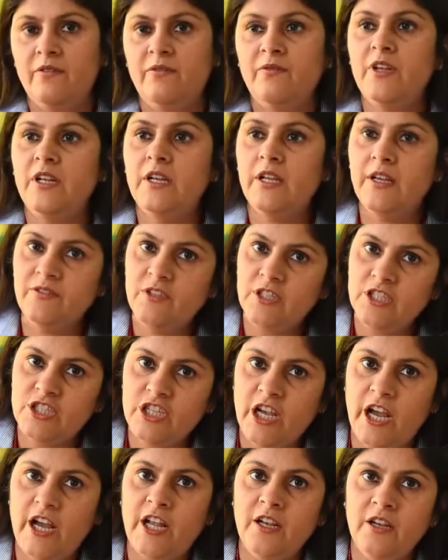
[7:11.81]
We'll give the
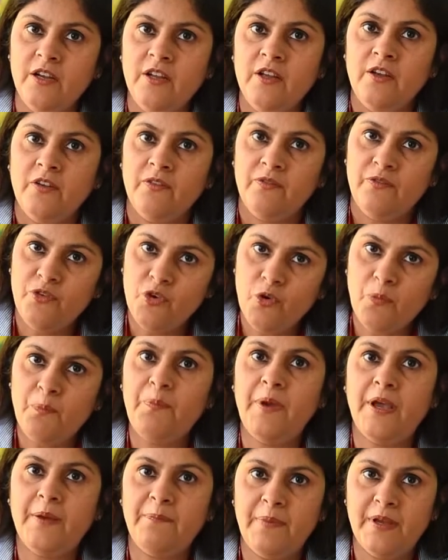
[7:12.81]
child few
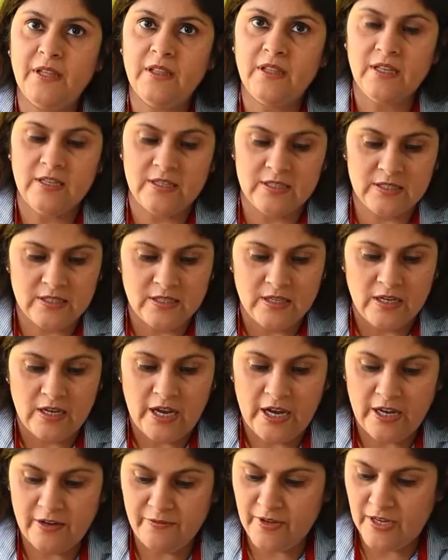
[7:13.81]
big bindis
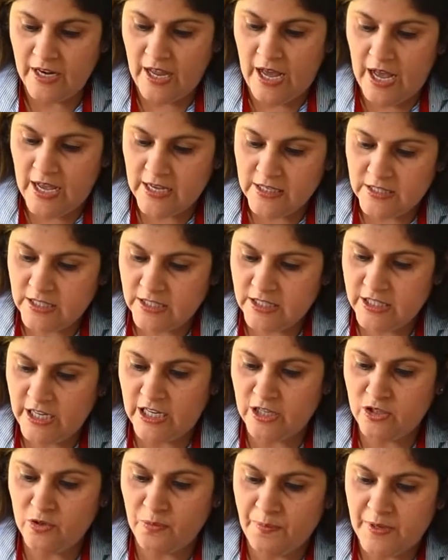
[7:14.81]
and we'll ask the
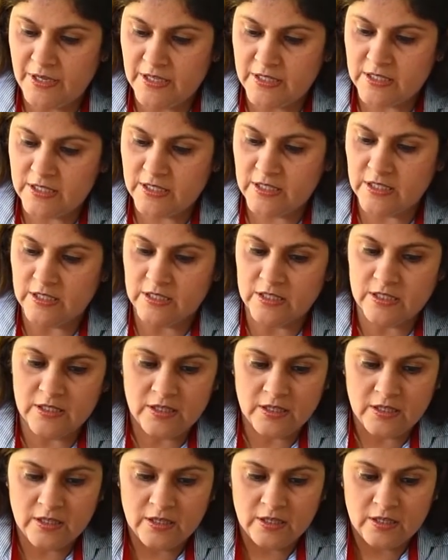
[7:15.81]
child to paste it.
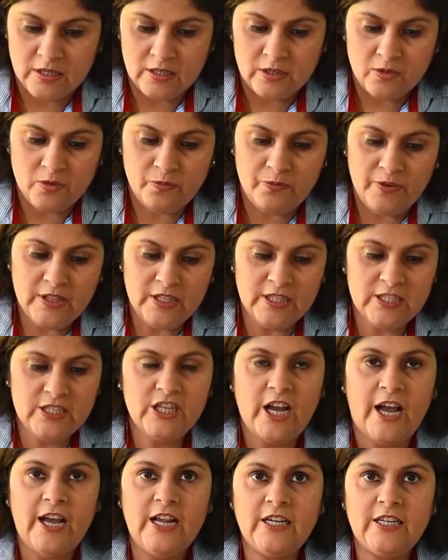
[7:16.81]
So when the
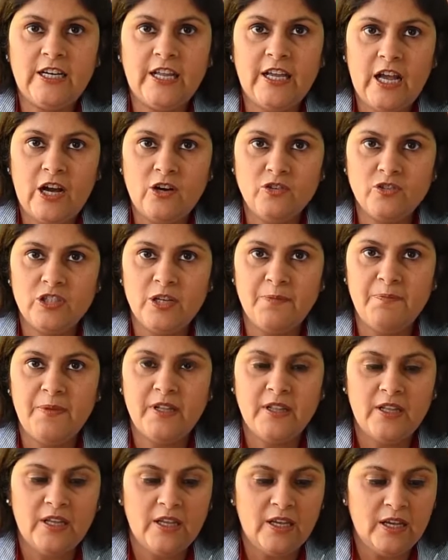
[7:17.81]
child takes out the
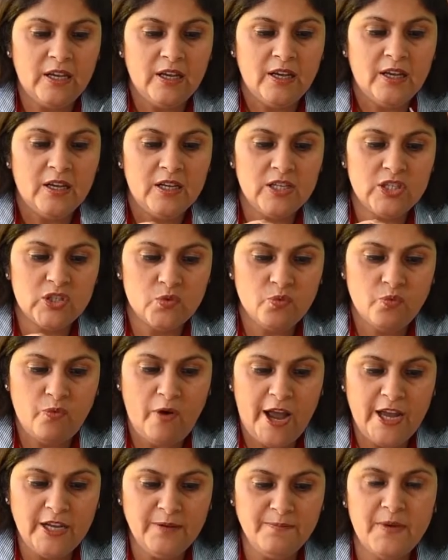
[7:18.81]
bindi, his
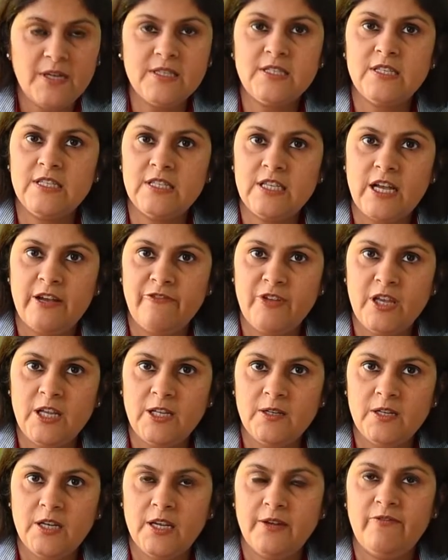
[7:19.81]
fine muscles are
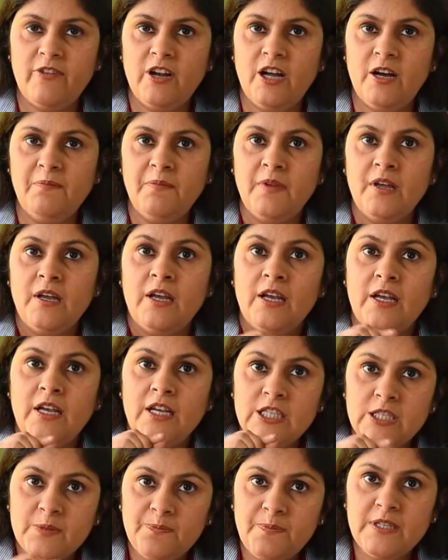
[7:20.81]
being developed,
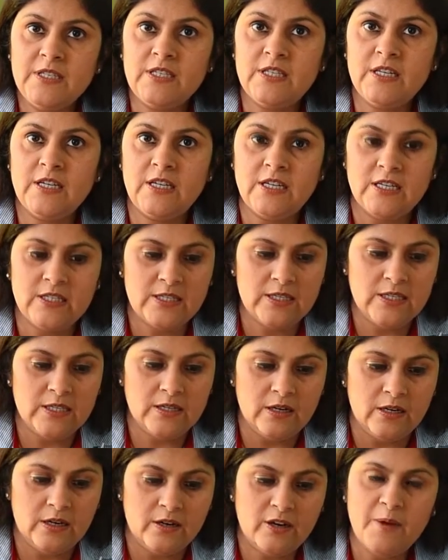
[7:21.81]
his pincer
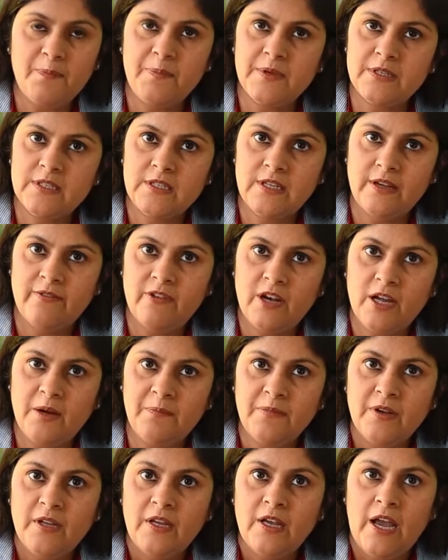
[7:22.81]
grip is
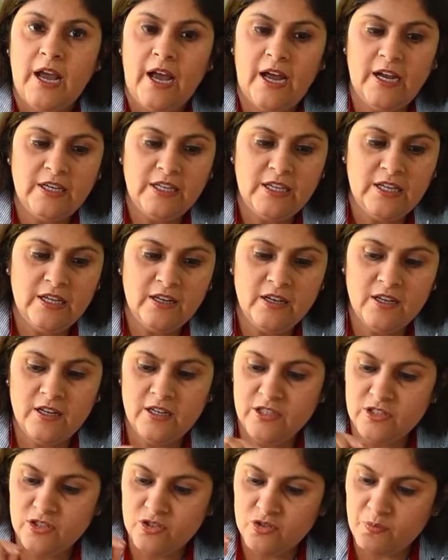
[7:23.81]
developed, and he
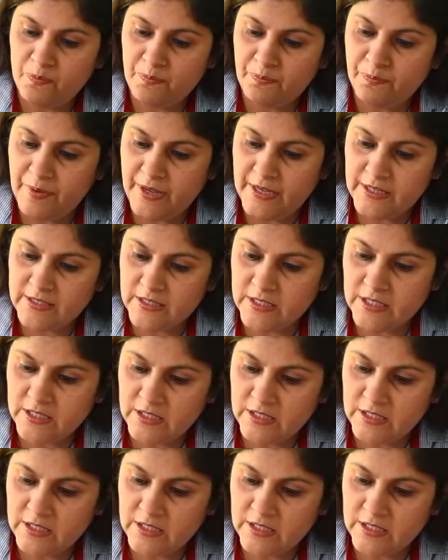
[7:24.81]
learns to paste